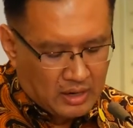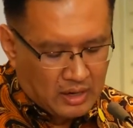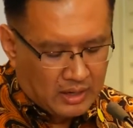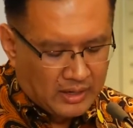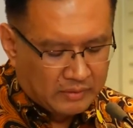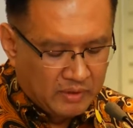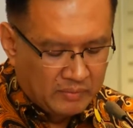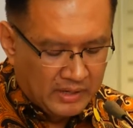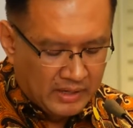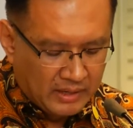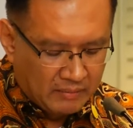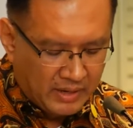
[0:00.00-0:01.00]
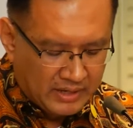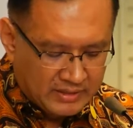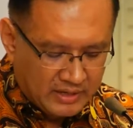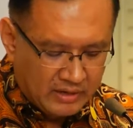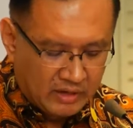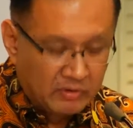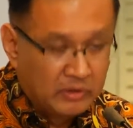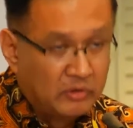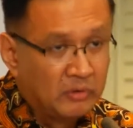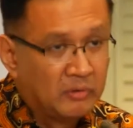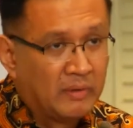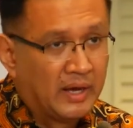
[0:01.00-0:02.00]
Let me begin by sharing with
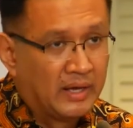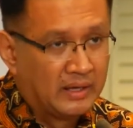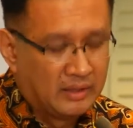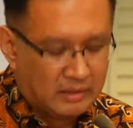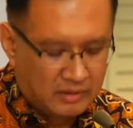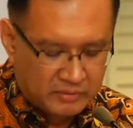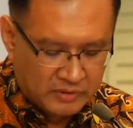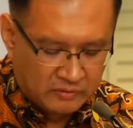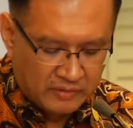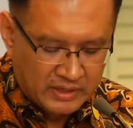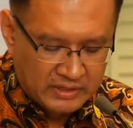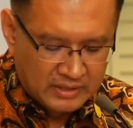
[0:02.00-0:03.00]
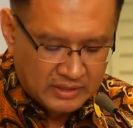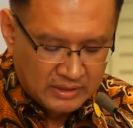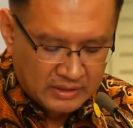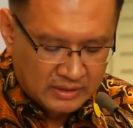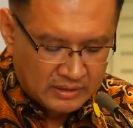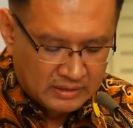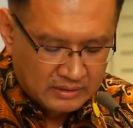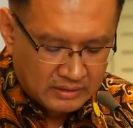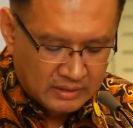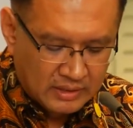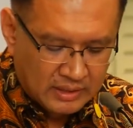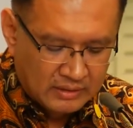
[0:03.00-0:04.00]
you my observation in, the,
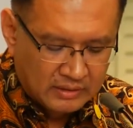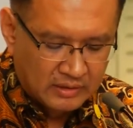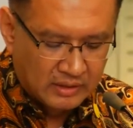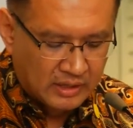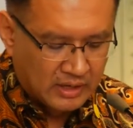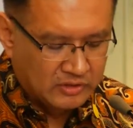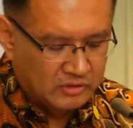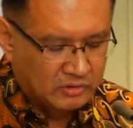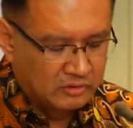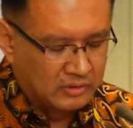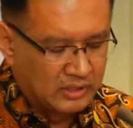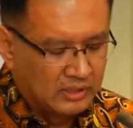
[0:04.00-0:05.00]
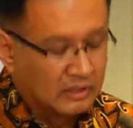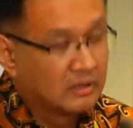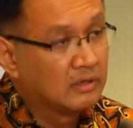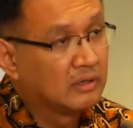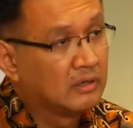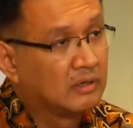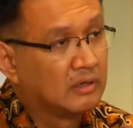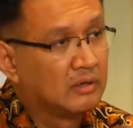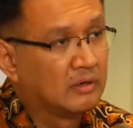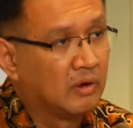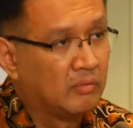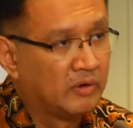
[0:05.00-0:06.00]
in regards to the
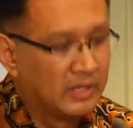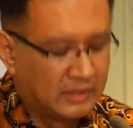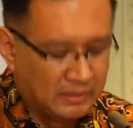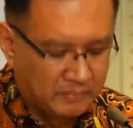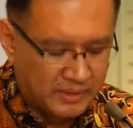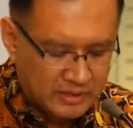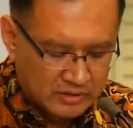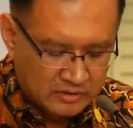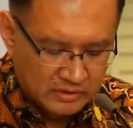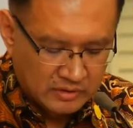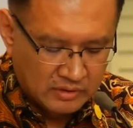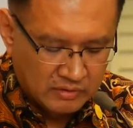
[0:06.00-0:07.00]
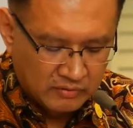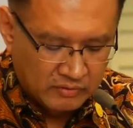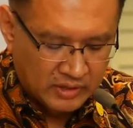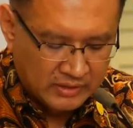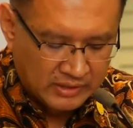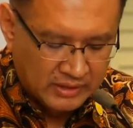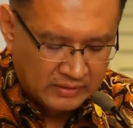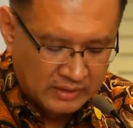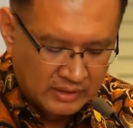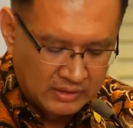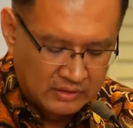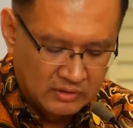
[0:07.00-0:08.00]
commodity price
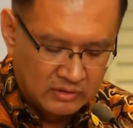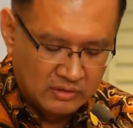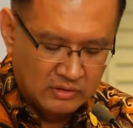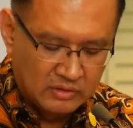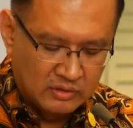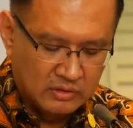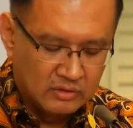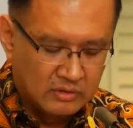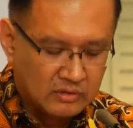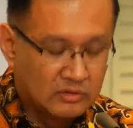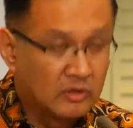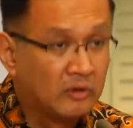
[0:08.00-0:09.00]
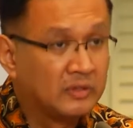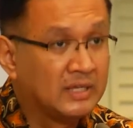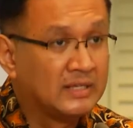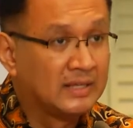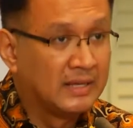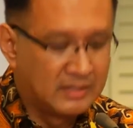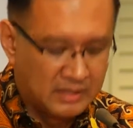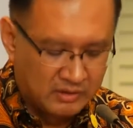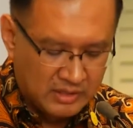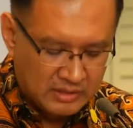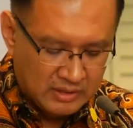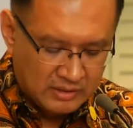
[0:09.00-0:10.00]
volatility in Southeast Asia
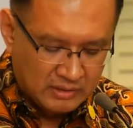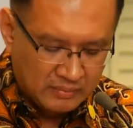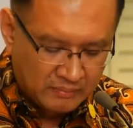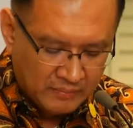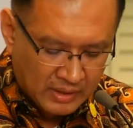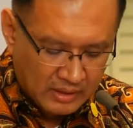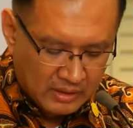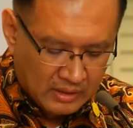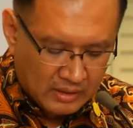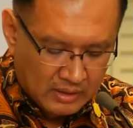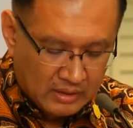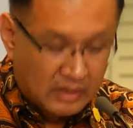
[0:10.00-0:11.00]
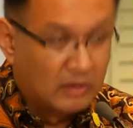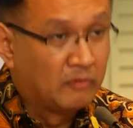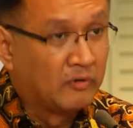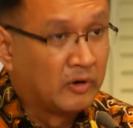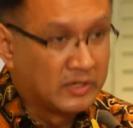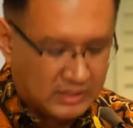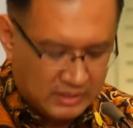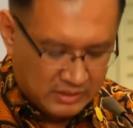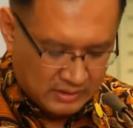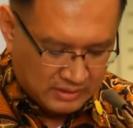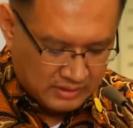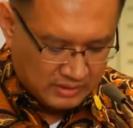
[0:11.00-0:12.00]
region and of course
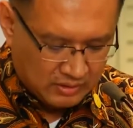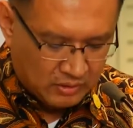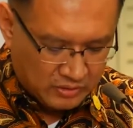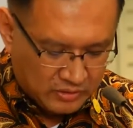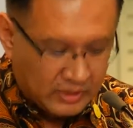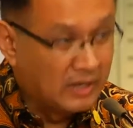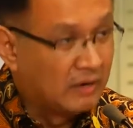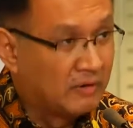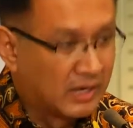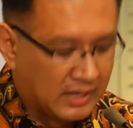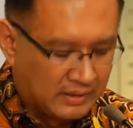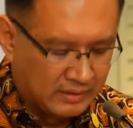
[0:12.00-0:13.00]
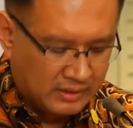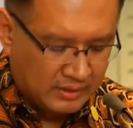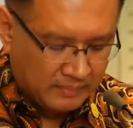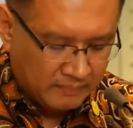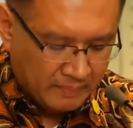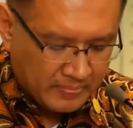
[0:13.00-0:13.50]
in also in our country.